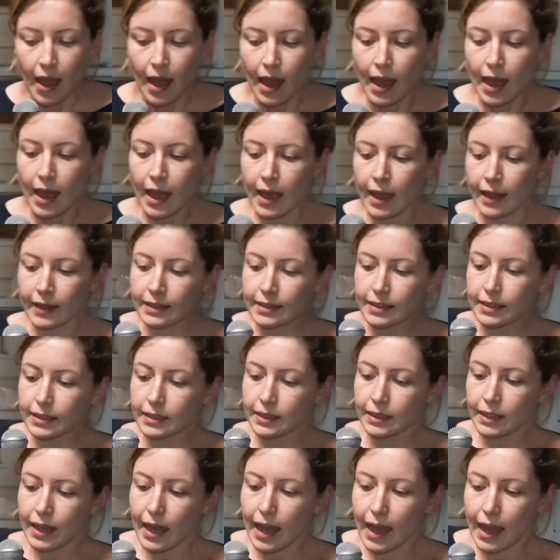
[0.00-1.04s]
And
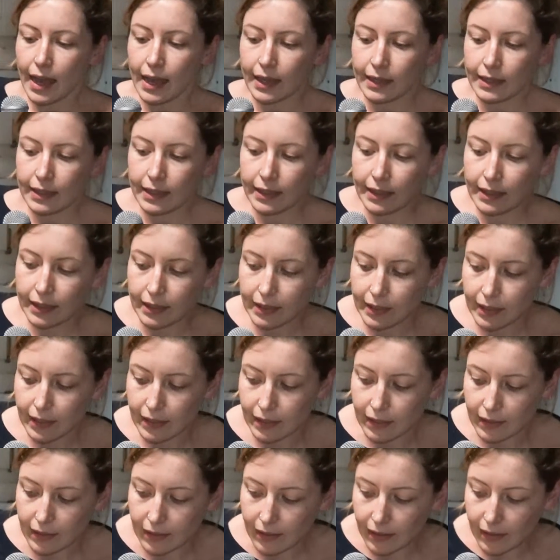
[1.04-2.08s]
I
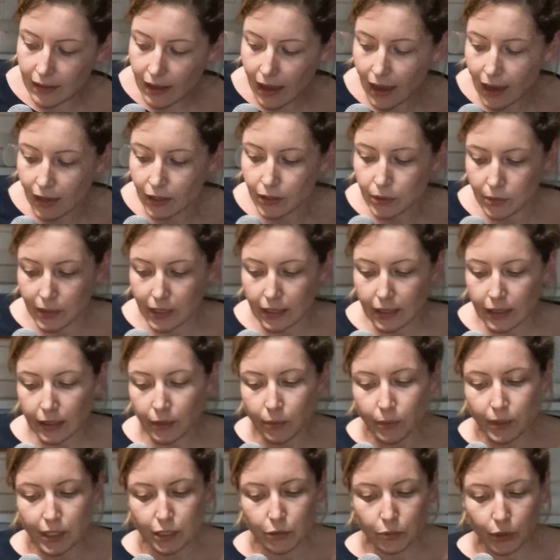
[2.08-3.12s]
agree
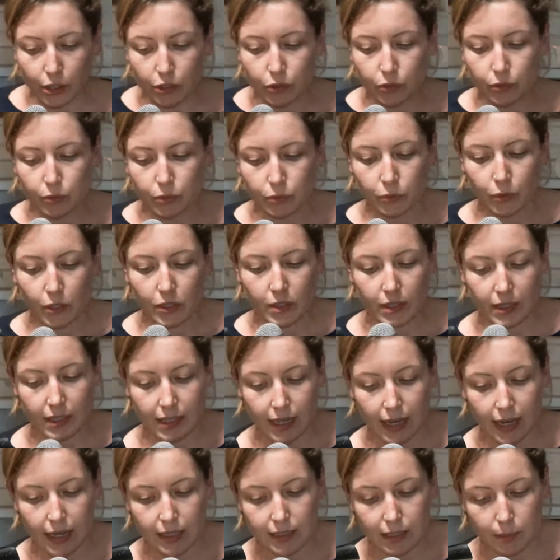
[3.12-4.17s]
with what was
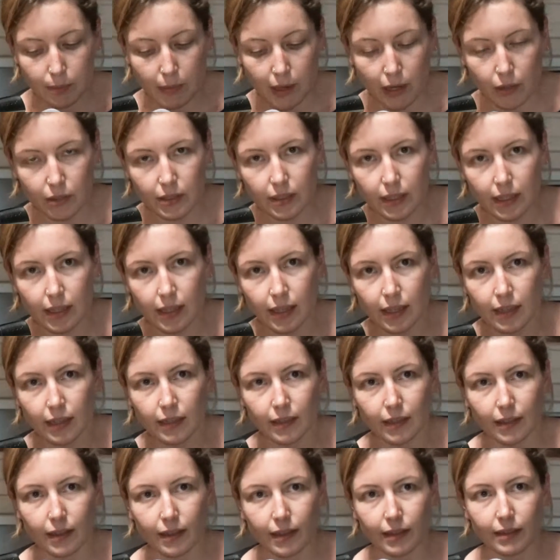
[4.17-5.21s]
said about
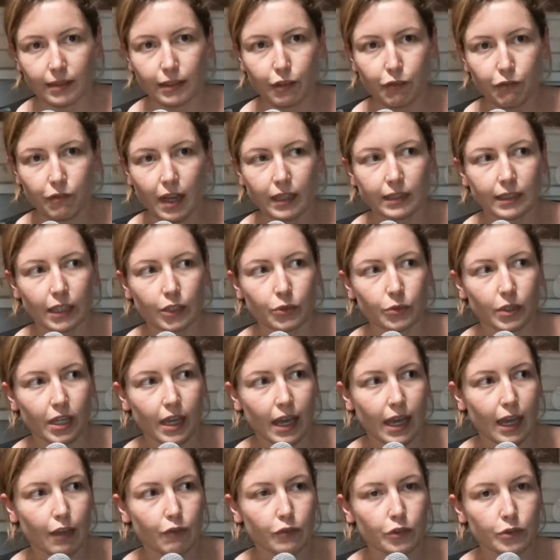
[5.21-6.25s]
the fact that we
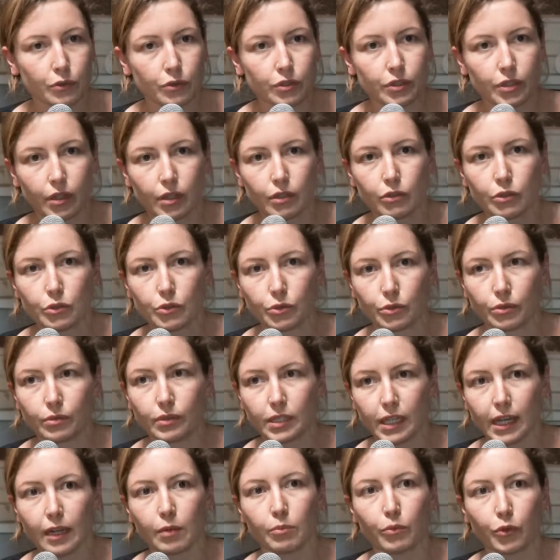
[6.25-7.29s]
have to turn to
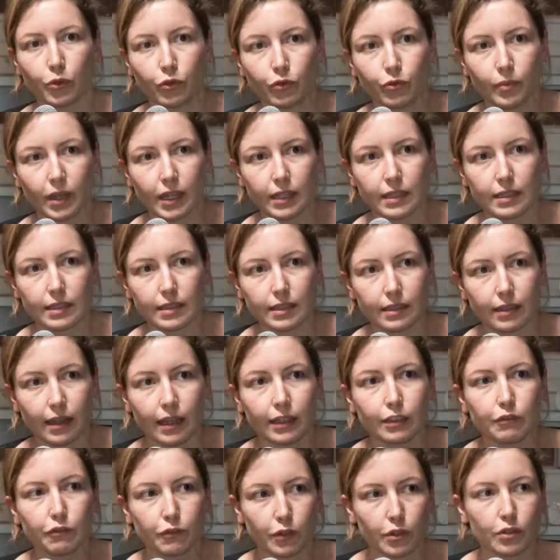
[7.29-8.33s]
real movements,
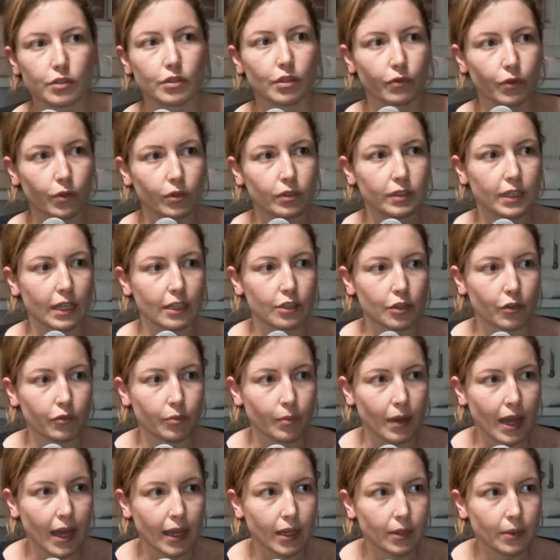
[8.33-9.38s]
and first of all that of
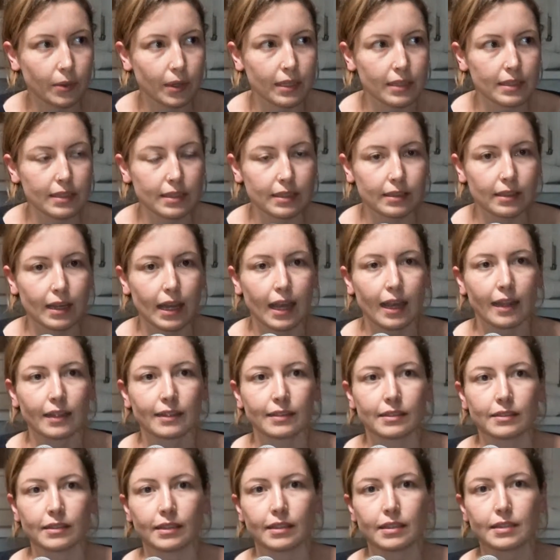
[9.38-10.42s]
migrants,
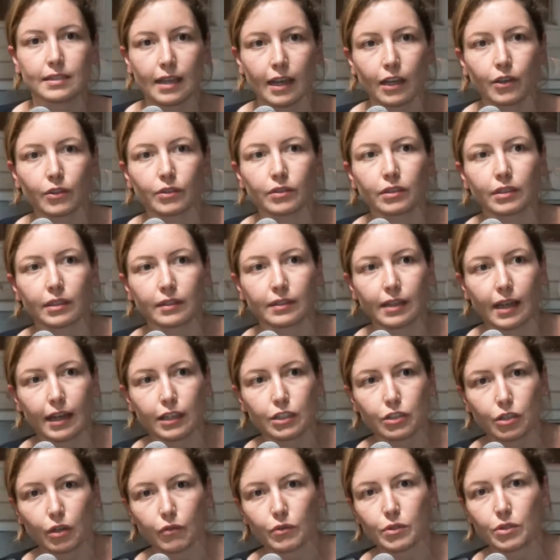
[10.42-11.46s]
and second
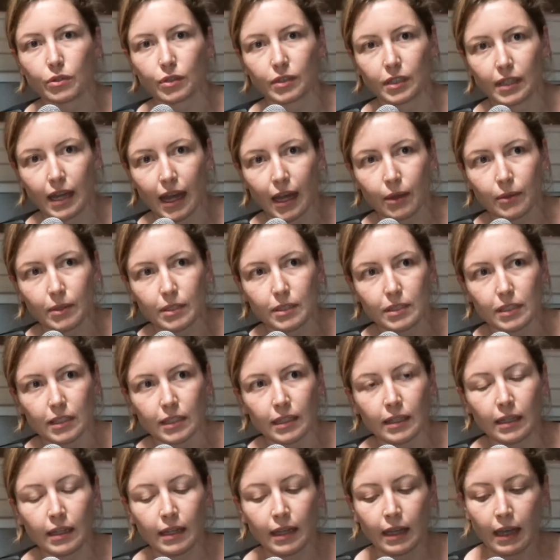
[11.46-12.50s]
that of
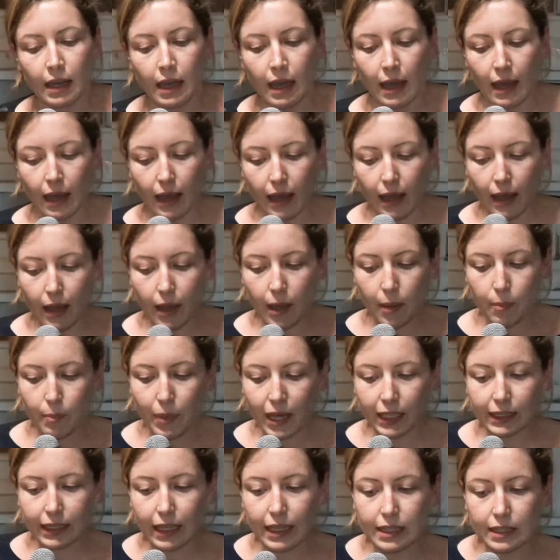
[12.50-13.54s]
solidarity.
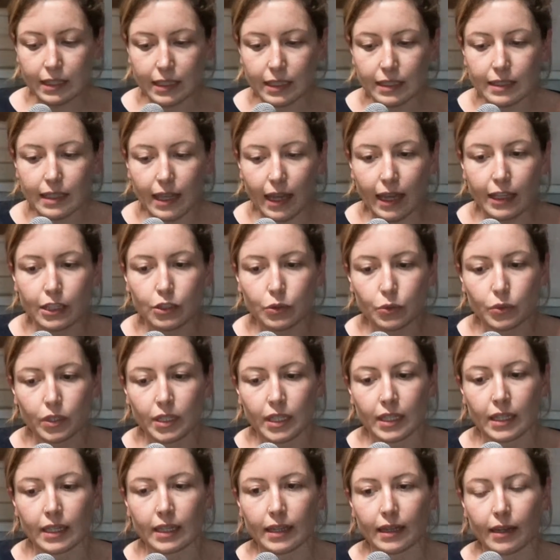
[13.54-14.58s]
But I think that
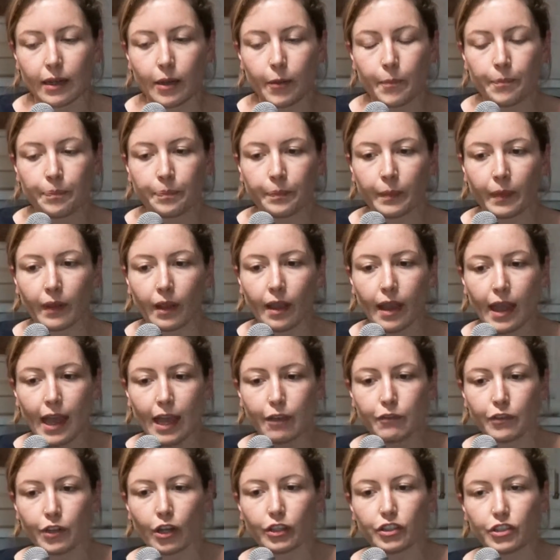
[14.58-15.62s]
we
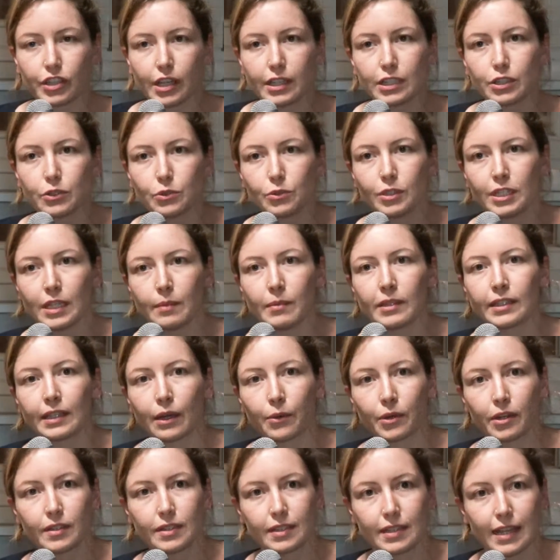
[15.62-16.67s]
have not just to limit
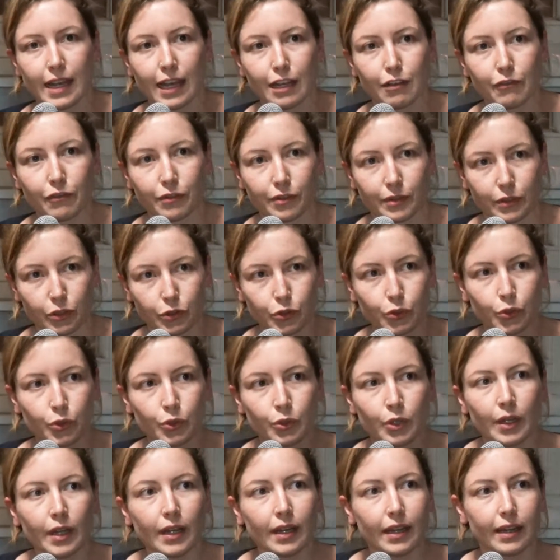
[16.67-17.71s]
ourselves
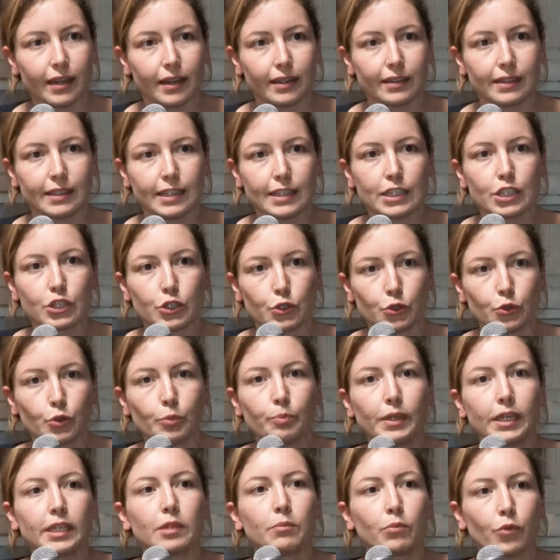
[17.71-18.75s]
to these two
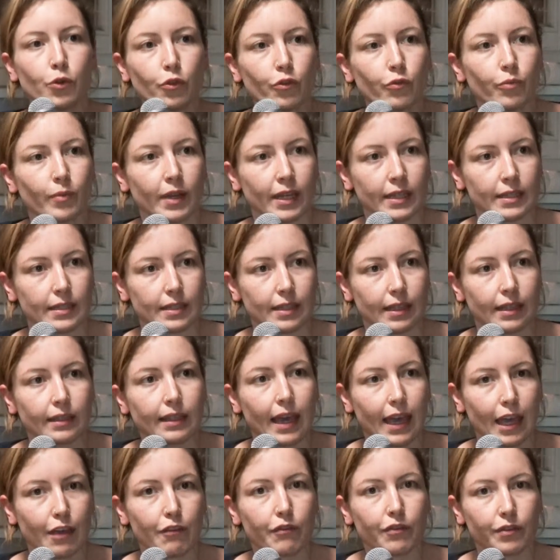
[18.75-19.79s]
big movements that
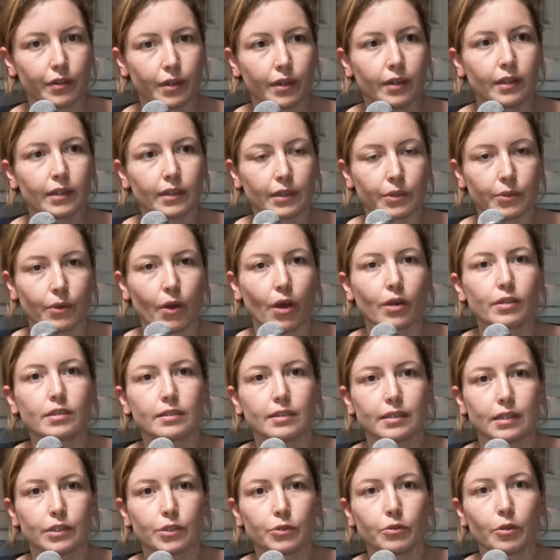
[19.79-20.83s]
have crossed
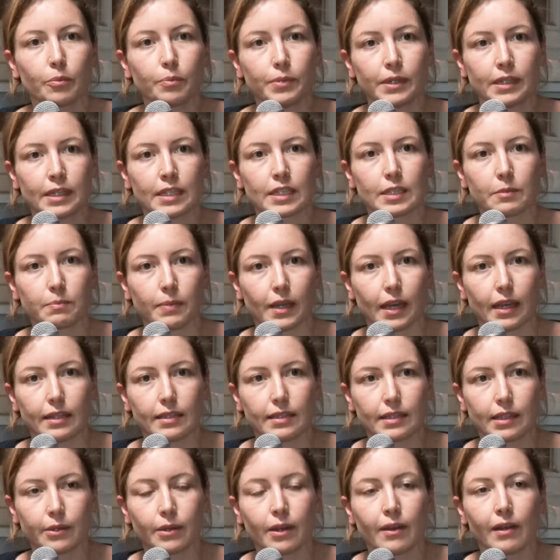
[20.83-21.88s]
the European
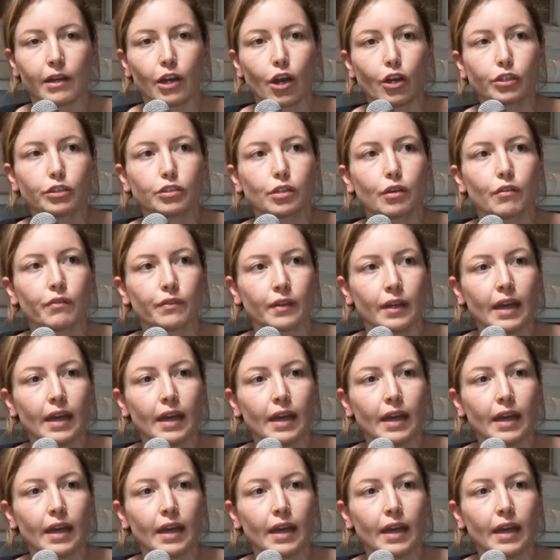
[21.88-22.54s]
space. There are a lot of